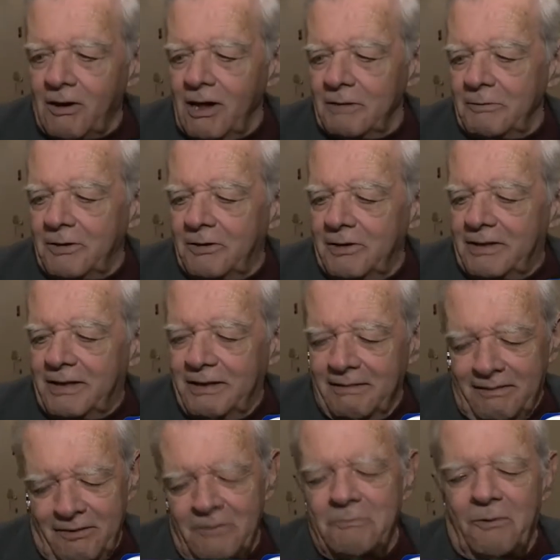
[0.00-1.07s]
to call him a
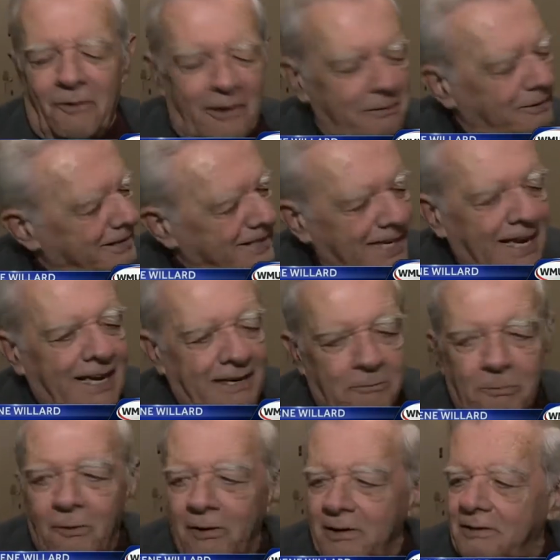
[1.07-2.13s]
good good boy, but he ain't a
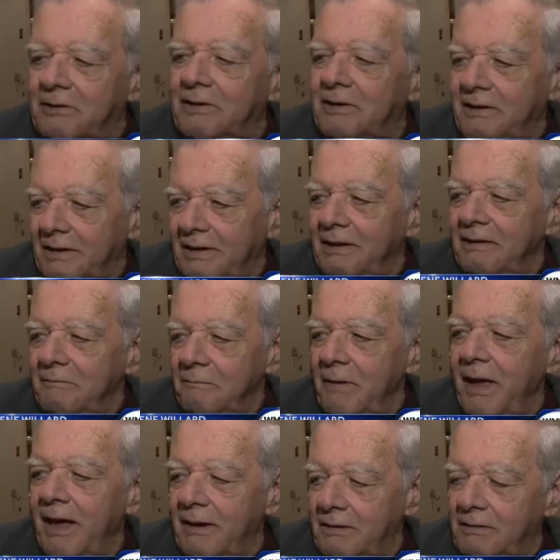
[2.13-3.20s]
boy. He's a good
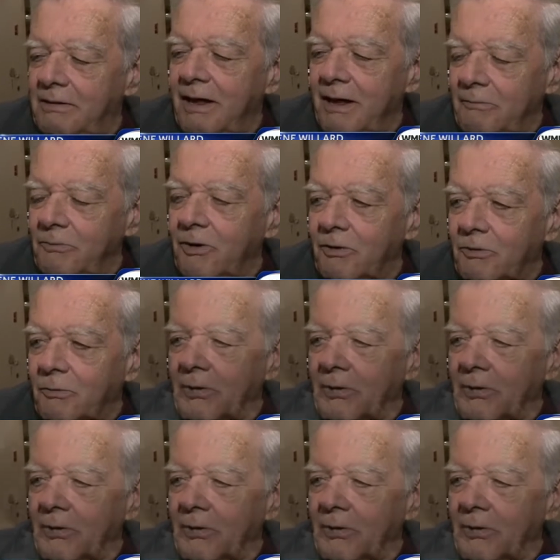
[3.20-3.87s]
man, damn good